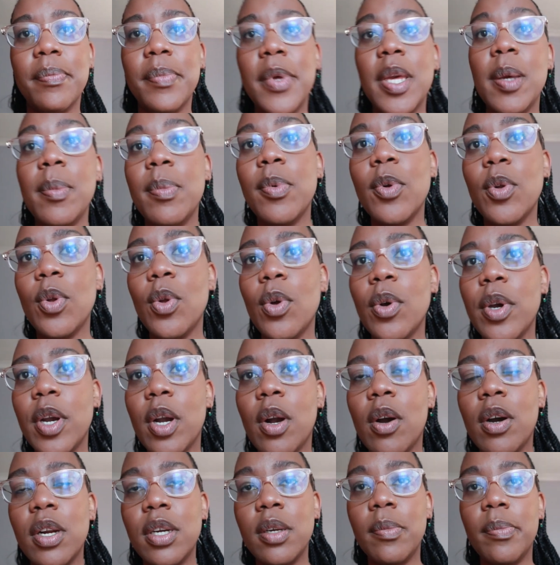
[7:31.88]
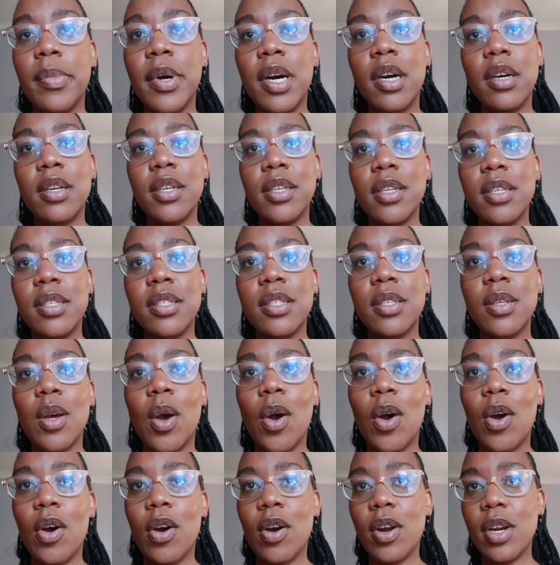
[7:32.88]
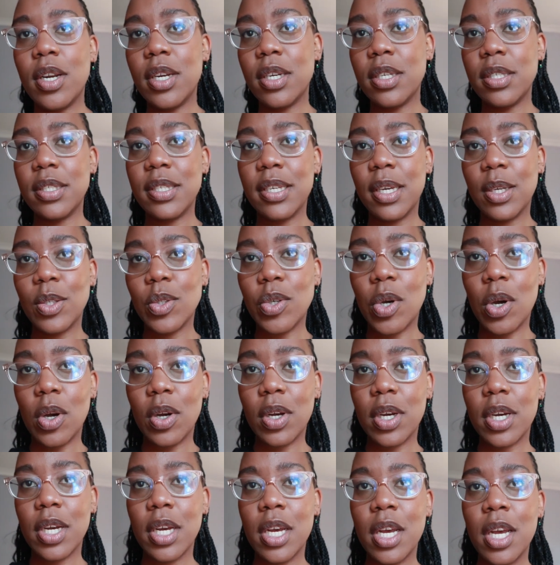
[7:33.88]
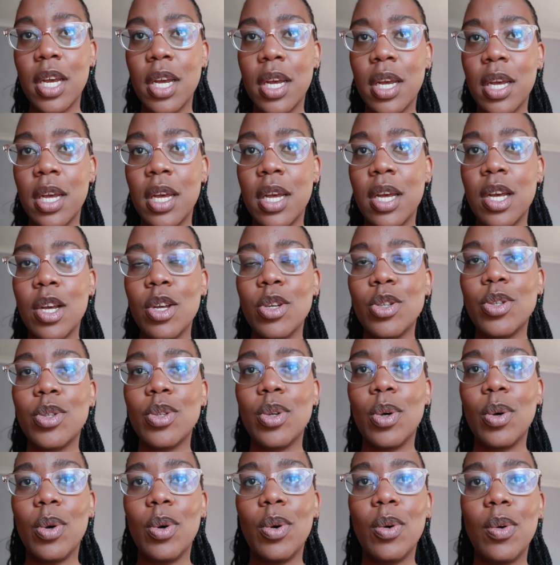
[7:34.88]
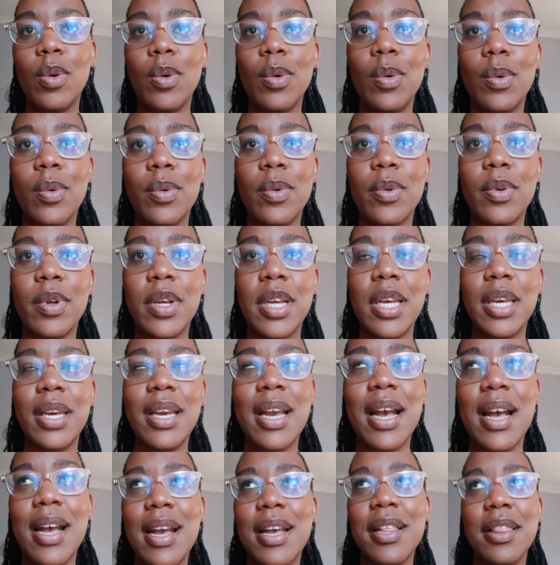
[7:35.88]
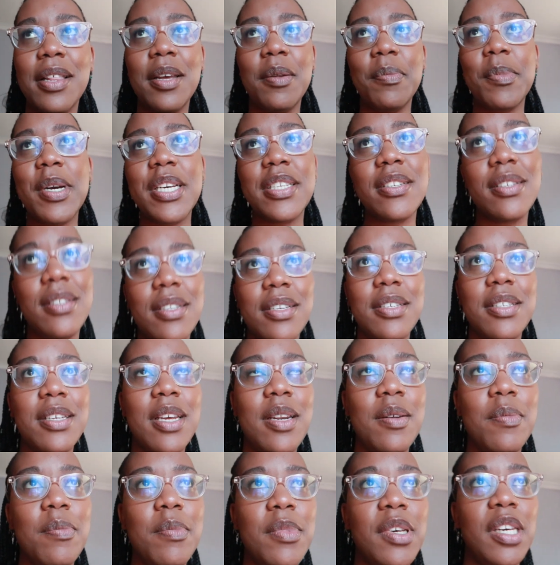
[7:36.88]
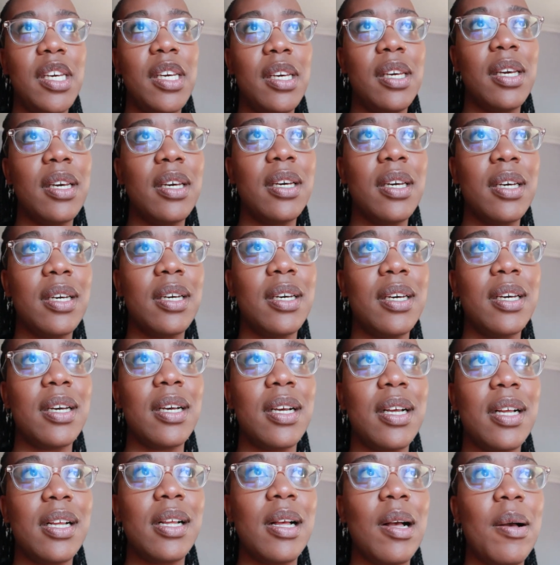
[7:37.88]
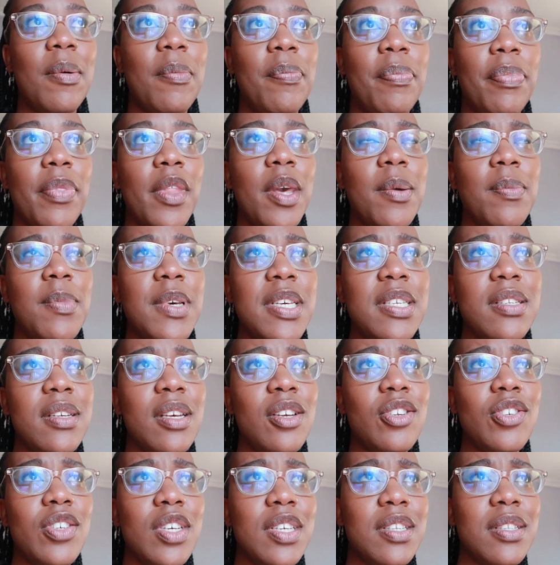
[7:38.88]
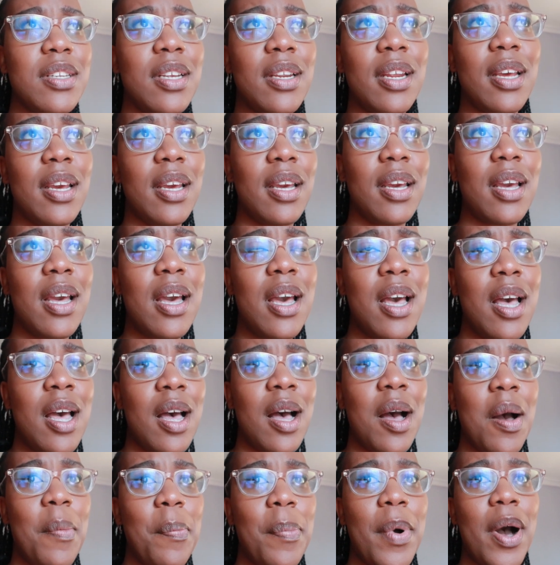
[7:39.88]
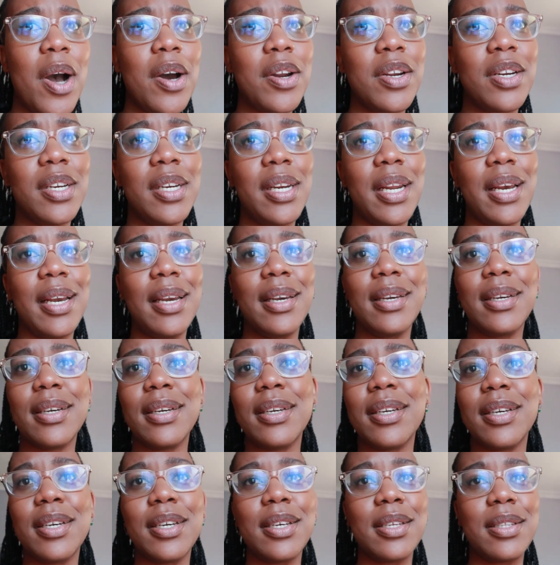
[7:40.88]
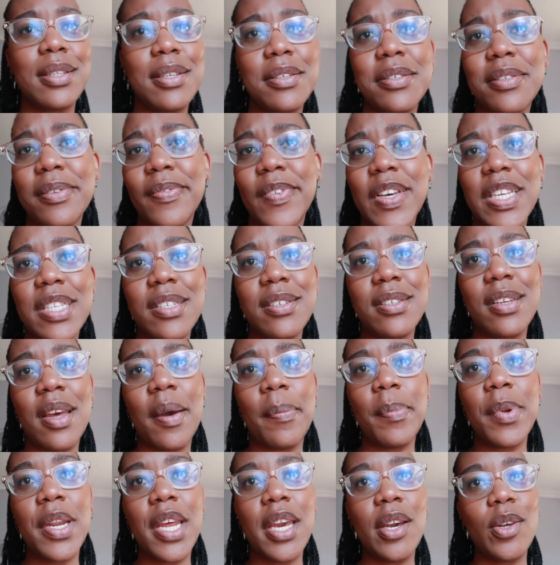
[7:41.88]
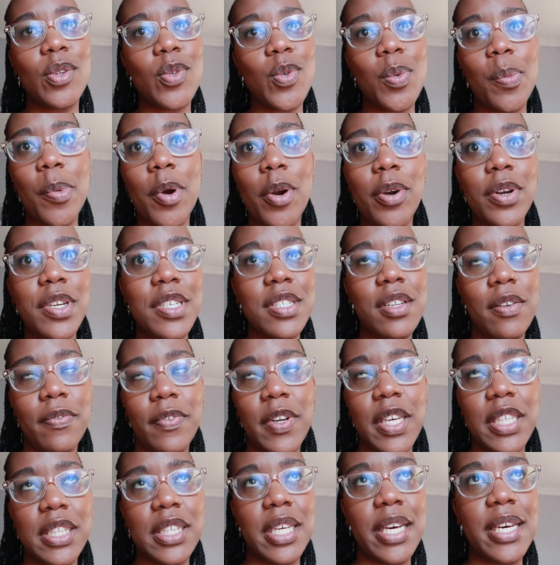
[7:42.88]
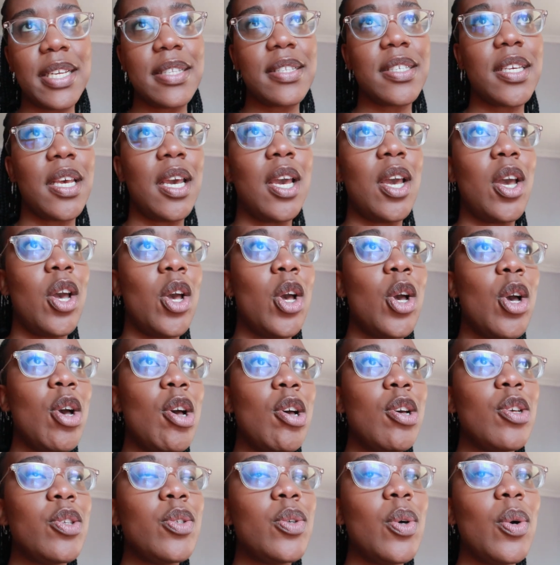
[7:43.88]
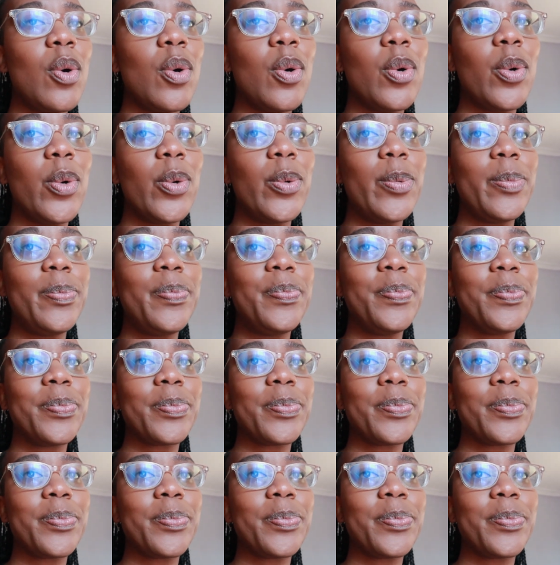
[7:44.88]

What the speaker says: people going on about it on TikTok. So yeah, and then my sister sent me a message yesterday about it, like this event is happening tomorrow, stuff like that. So